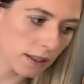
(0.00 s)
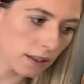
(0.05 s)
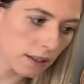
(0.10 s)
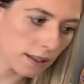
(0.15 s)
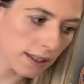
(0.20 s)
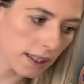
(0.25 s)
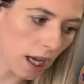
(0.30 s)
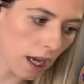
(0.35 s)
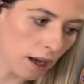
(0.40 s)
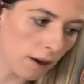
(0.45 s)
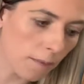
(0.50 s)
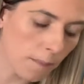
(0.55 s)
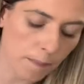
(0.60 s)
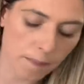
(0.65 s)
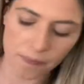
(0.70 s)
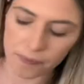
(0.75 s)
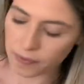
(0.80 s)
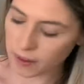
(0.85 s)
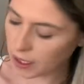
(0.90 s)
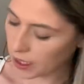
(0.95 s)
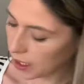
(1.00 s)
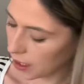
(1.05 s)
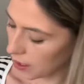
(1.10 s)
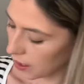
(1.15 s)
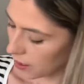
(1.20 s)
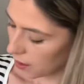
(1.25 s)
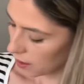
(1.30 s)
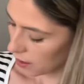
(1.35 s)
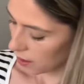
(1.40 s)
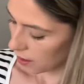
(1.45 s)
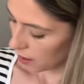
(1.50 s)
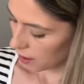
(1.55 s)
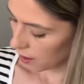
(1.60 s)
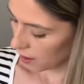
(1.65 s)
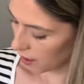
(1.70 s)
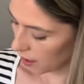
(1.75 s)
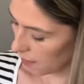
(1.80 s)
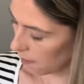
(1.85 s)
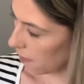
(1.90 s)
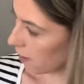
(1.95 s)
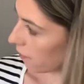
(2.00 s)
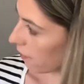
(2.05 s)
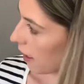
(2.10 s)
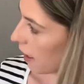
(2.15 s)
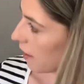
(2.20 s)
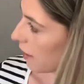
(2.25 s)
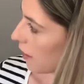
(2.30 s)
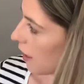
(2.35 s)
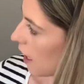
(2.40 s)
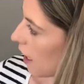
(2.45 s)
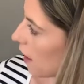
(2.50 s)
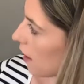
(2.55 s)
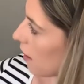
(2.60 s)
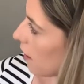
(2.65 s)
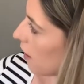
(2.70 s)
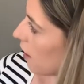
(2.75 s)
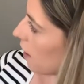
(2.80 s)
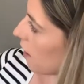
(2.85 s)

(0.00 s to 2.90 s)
So I'm going to write that